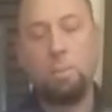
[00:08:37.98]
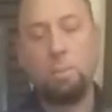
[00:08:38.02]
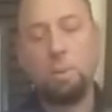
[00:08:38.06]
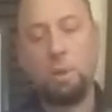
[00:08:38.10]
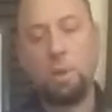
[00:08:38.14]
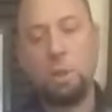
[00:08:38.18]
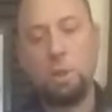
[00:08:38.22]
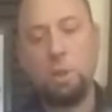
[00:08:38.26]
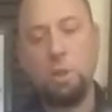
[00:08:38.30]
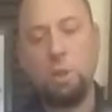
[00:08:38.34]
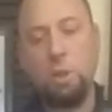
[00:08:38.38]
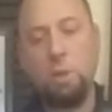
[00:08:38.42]

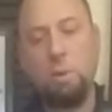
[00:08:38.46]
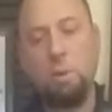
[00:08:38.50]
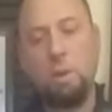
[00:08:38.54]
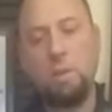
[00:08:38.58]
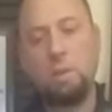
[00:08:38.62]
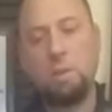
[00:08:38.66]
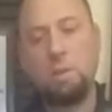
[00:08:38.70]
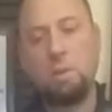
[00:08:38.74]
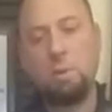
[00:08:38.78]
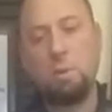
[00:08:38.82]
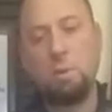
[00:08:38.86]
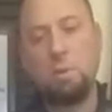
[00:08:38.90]
play a G
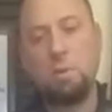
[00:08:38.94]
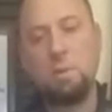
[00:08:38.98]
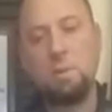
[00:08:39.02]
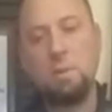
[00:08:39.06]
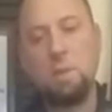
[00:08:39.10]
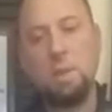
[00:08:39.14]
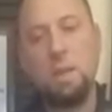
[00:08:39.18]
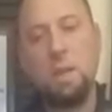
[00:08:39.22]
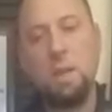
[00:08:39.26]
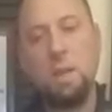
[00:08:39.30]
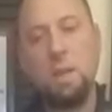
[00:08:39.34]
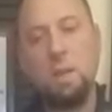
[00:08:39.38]
grace note on
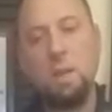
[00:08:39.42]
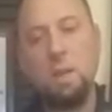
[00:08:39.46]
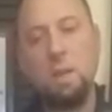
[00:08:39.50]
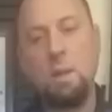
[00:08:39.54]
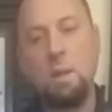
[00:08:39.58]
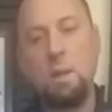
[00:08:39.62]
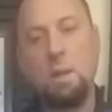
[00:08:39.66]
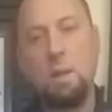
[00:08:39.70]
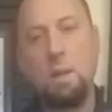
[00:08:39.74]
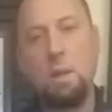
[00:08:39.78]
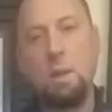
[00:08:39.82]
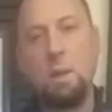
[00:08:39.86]
C,
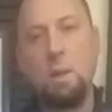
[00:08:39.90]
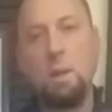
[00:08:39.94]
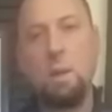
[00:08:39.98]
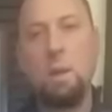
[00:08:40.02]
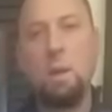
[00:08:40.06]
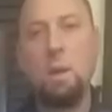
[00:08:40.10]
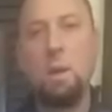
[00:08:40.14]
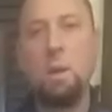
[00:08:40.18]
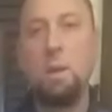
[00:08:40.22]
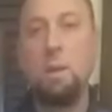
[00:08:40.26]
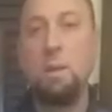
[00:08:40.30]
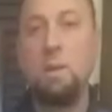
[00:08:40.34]

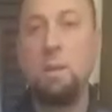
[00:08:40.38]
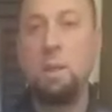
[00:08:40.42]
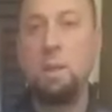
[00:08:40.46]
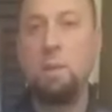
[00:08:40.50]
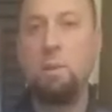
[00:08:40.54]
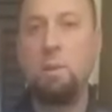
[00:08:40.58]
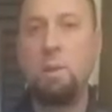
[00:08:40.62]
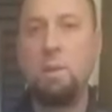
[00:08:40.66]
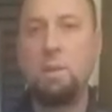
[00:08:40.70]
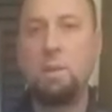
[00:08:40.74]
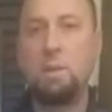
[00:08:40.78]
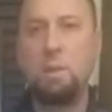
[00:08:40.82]
D
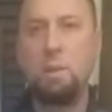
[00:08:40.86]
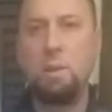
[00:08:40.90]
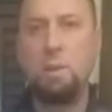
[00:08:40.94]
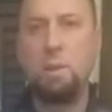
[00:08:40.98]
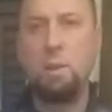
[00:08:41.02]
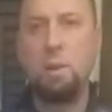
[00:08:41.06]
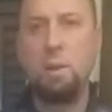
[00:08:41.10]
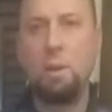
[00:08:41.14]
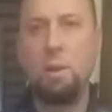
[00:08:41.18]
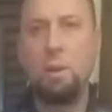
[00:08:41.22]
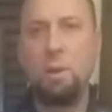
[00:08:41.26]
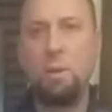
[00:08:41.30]
grace
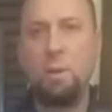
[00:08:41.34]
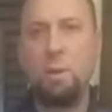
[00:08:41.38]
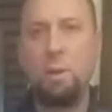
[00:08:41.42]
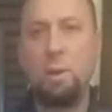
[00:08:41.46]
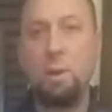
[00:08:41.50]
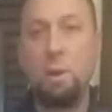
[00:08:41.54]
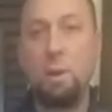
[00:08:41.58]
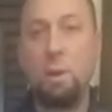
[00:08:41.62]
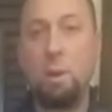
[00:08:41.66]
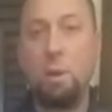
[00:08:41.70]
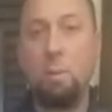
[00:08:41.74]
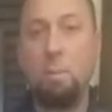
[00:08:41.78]
note
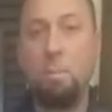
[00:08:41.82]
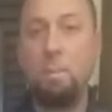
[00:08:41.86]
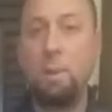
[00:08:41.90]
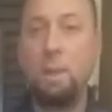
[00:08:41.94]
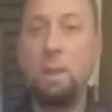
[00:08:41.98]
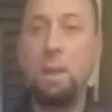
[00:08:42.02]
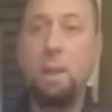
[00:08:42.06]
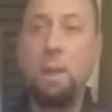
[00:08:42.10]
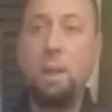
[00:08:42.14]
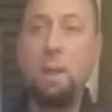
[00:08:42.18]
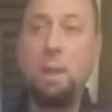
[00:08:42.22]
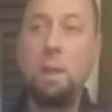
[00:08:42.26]
on
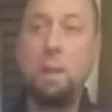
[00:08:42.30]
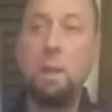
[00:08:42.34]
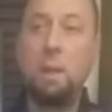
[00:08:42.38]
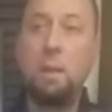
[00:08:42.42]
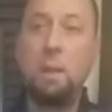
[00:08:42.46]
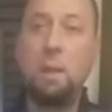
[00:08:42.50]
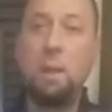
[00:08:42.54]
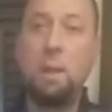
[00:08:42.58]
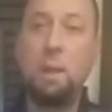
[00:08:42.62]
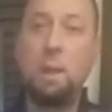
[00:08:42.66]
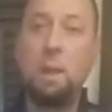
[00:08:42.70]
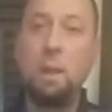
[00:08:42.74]
B,
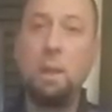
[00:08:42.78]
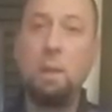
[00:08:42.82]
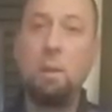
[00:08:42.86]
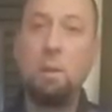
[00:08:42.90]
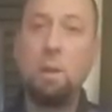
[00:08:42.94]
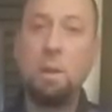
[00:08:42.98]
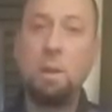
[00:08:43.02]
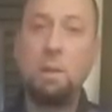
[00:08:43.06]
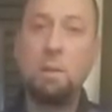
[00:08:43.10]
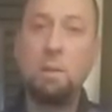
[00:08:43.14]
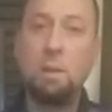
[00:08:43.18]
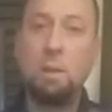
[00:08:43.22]
and then an E
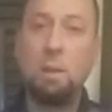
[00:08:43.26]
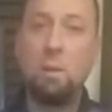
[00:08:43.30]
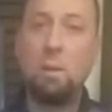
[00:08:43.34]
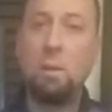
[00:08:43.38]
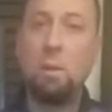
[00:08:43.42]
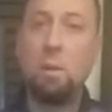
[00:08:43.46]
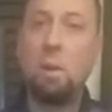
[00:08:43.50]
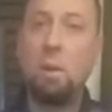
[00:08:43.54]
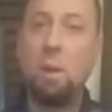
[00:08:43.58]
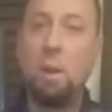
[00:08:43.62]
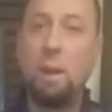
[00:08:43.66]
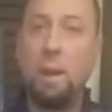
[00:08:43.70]
grace
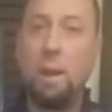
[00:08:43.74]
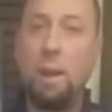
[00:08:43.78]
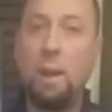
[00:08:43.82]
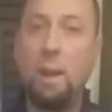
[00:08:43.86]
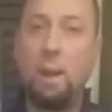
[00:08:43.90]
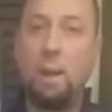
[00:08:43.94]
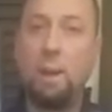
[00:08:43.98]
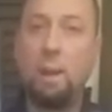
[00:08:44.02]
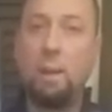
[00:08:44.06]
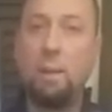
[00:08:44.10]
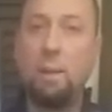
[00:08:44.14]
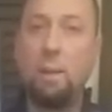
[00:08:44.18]
note on
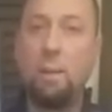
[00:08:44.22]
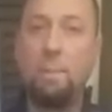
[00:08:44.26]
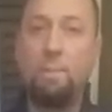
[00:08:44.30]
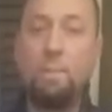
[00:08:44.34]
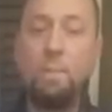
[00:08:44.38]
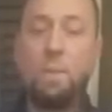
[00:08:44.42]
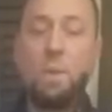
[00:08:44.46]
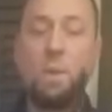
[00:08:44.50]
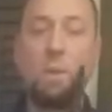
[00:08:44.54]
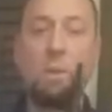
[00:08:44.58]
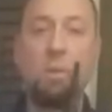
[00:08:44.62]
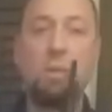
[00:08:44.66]
A.
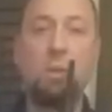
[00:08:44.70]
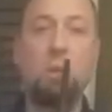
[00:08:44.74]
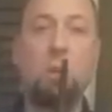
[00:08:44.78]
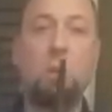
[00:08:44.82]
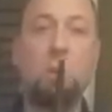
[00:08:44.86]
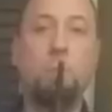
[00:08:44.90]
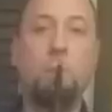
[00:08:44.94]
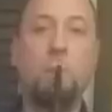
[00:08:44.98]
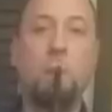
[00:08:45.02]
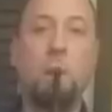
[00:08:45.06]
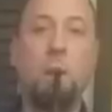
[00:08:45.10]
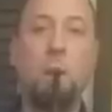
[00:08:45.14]
So you
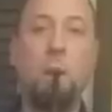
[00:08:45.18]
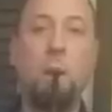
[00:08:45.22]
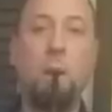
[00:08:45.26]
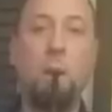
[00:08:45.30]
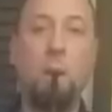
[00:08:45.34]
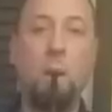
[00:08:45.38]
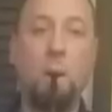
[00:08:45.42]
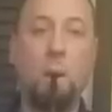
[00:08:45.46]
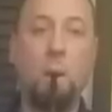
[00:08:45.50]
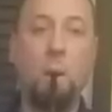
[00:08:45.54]
could play